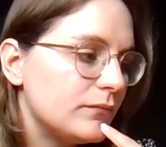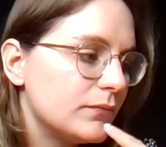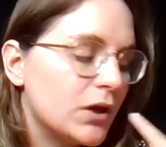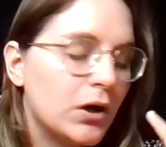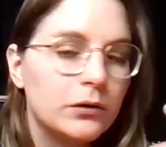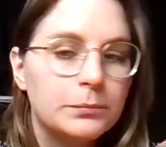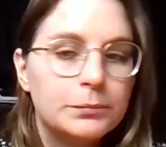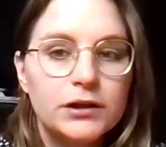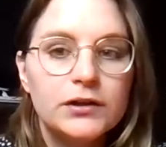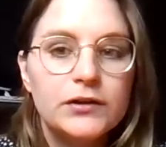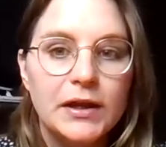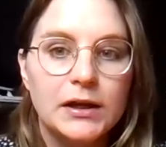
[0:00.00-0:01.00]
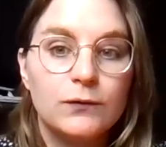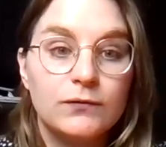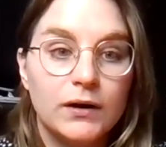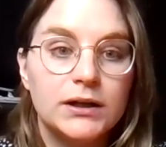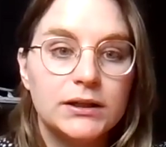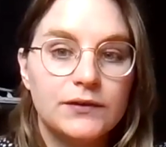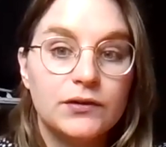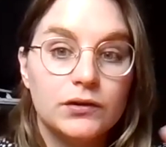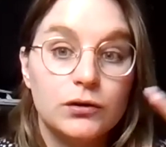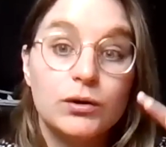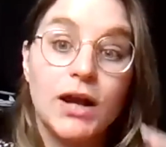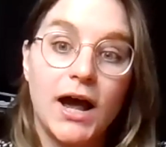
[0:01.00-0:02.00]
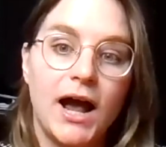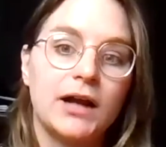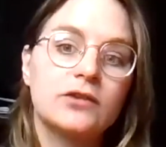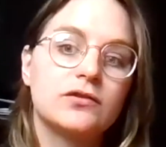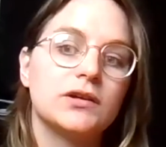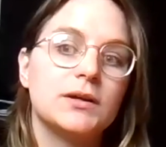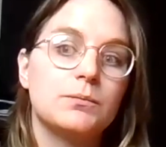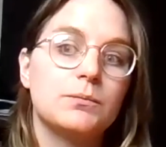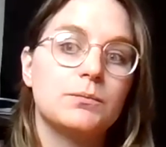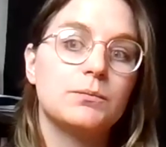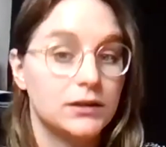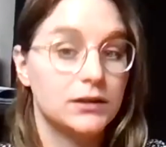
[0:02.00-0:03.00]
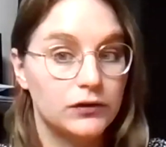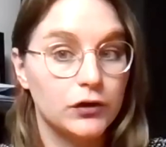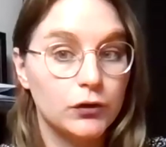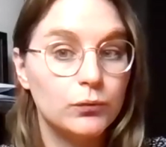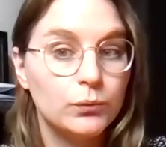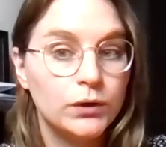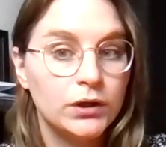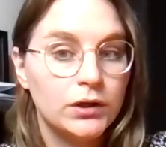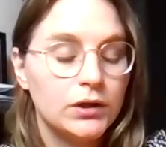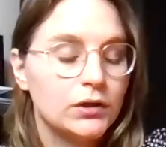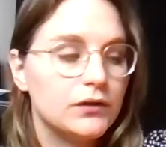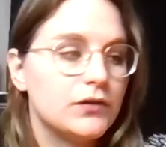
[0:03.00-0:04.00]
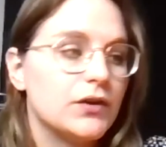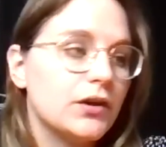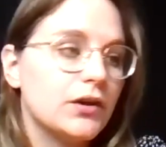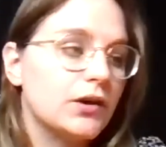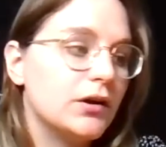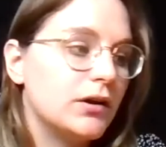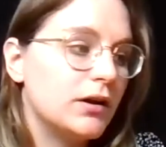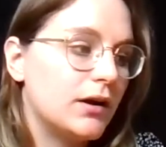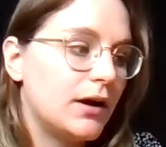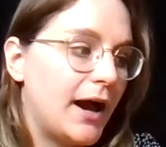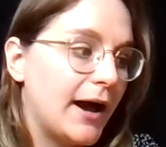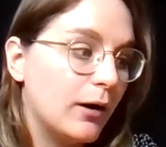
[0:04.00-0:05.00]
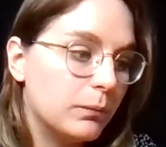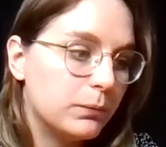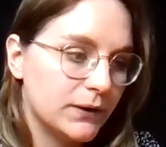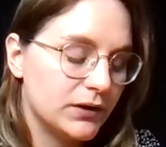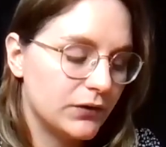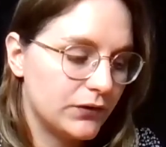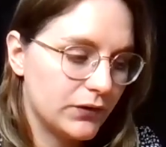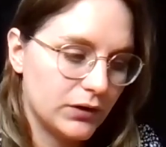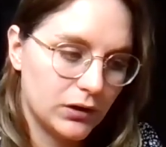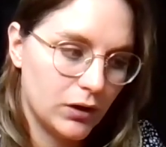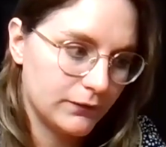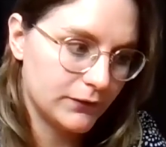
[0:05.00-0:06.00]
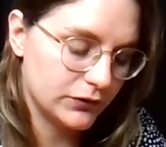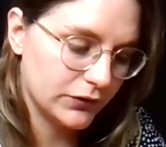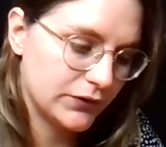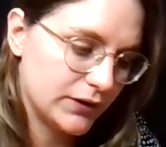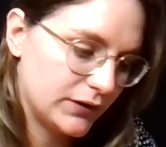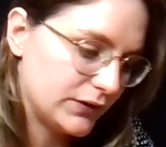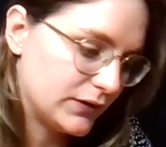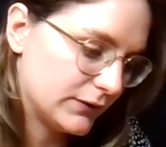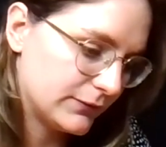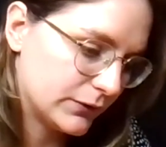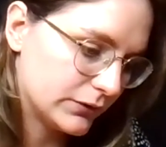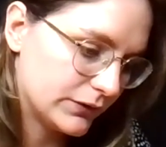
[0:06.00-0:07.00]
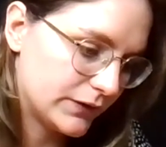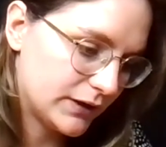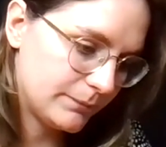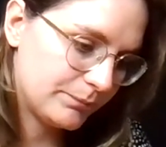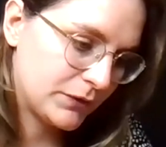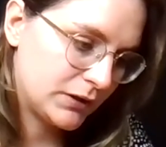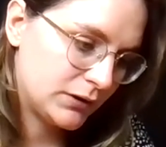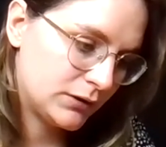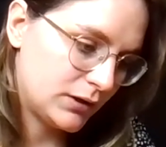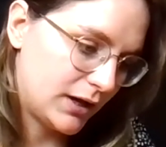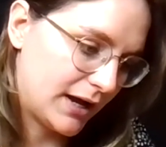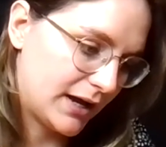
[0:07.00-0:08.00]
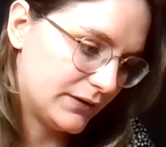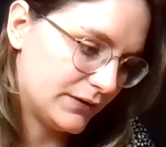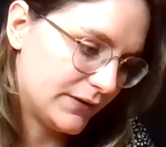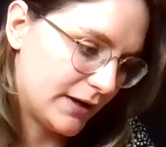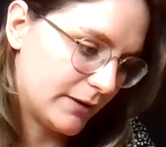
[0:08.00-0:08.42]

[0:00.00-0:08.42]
hopeless, like there's very little you can actually practically do to help when there's a lot of injustice and difficulty. And